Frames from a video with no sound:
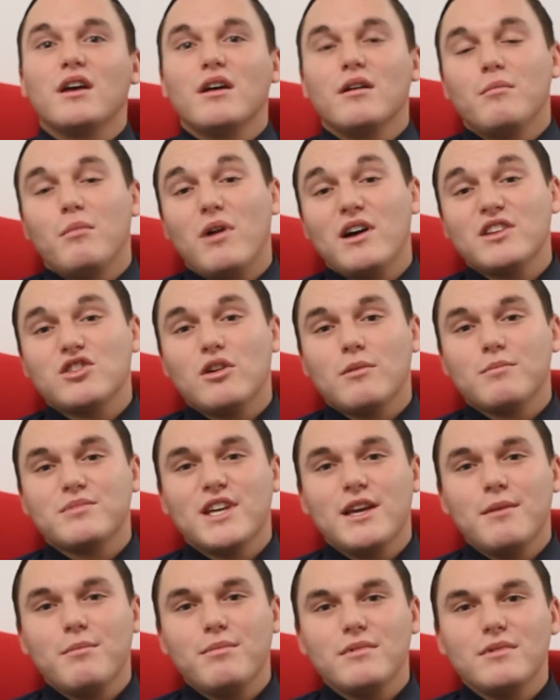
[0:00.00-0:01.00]
My top
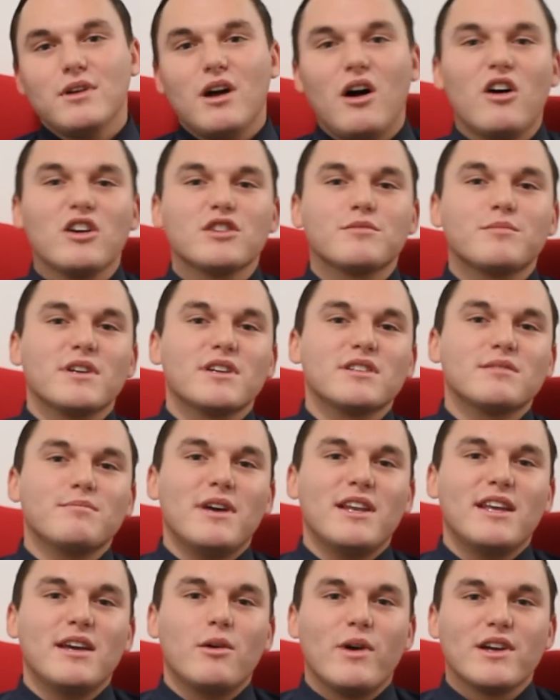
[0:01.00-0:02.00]
tip, ask me as
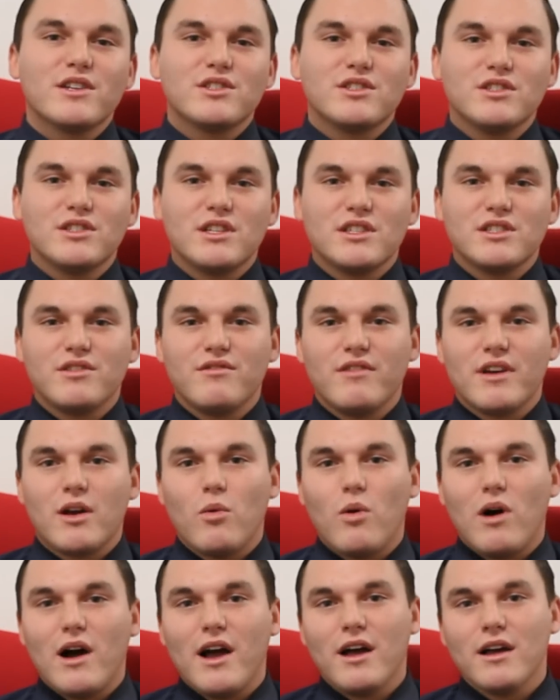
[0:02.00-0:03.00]
many questions as you
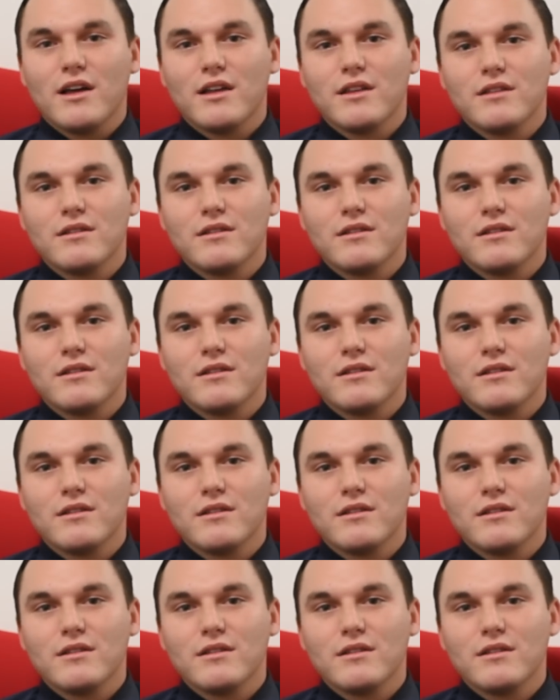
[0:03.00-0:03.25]
require.